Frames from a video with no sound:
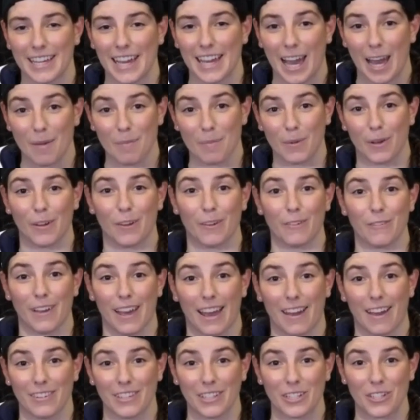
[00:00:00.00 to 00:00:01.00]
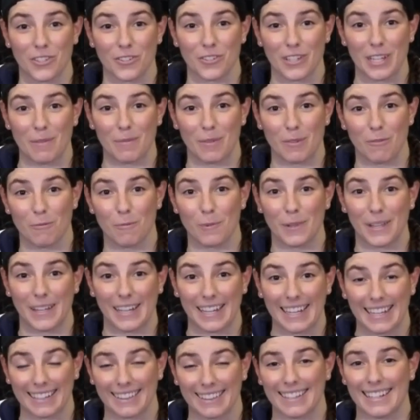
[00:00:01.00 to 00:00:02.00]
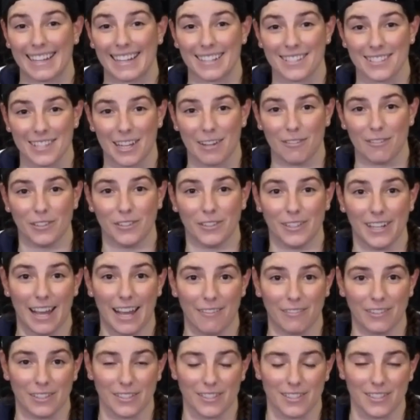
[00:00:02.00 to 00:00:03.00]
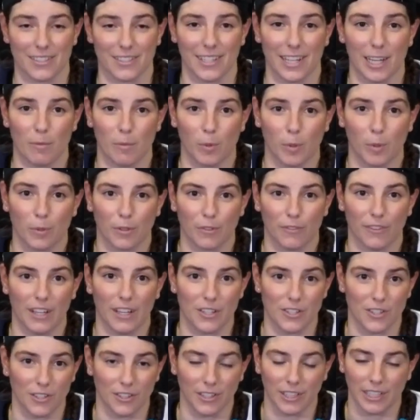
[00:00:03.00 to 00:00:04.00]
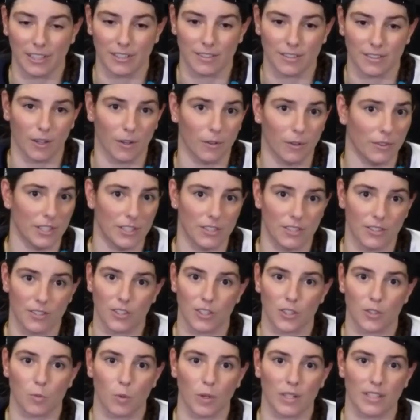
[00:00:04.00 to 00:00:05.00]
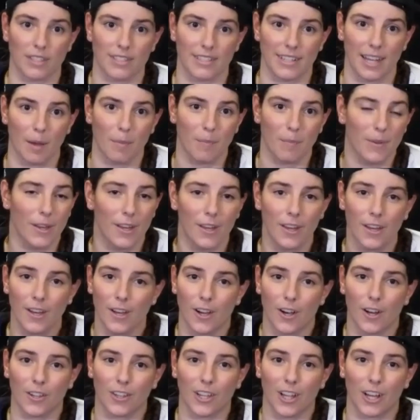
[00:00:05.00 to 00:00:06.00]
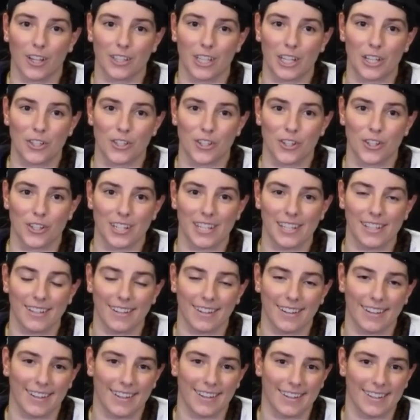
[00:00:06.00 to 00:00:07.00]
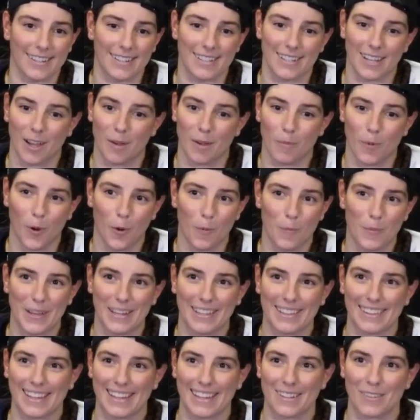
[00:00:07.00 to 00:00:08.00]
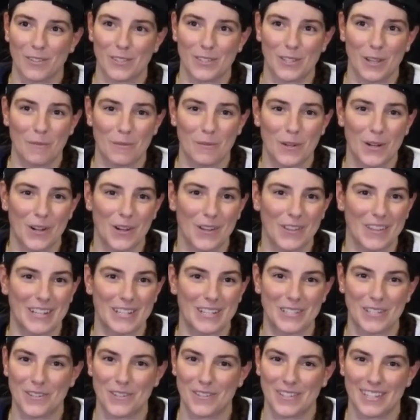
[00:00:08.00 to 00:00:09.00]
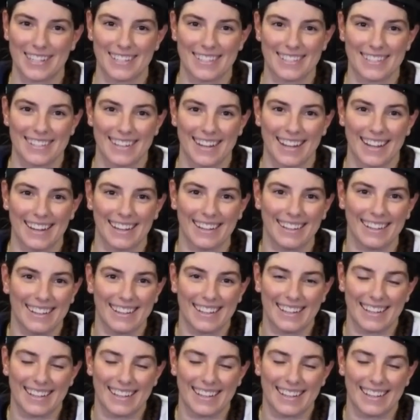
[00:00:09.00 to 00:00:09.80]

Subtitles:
gap of having a dream of playing at the next level and having a sustainable professional league. So this is just one step along that journey, and I'm hoping that some girl that tuned in tonight